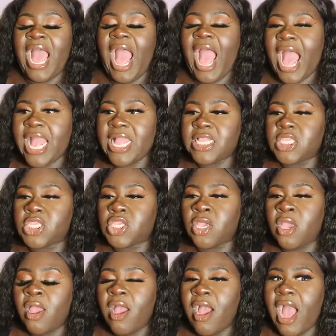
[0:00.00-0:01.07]
And
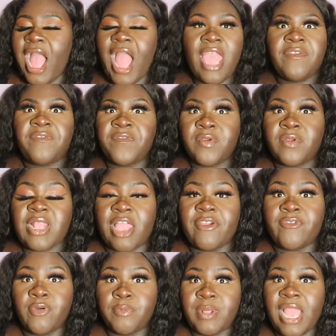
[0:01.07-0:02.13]
I feel that
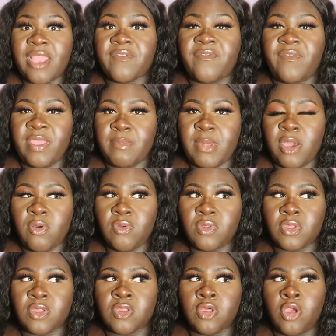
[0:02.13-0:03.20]
for black
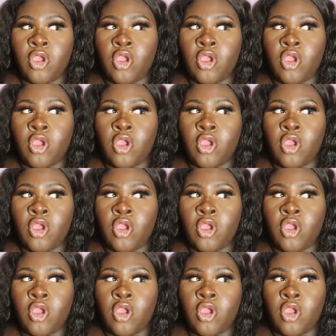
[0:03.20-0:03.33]
females,